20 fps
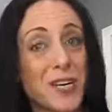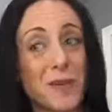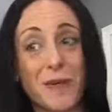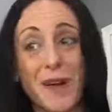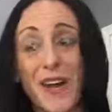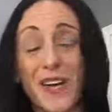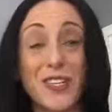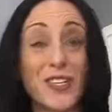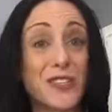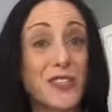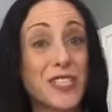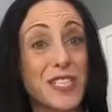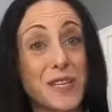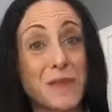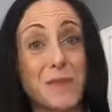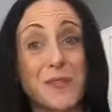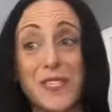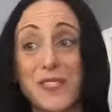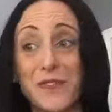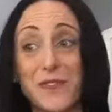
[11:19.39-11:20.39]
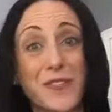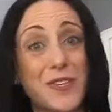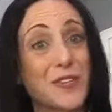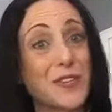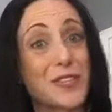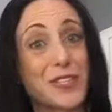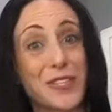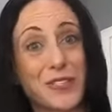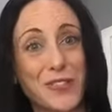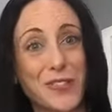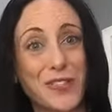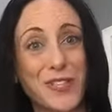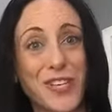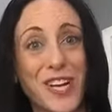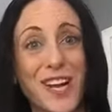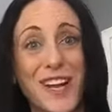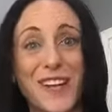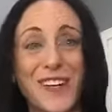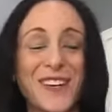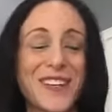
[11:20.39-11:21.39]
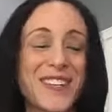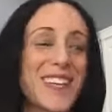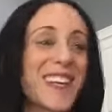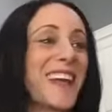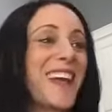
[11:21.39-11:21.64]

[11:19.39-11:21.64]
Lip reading: about your deepest fears as a child.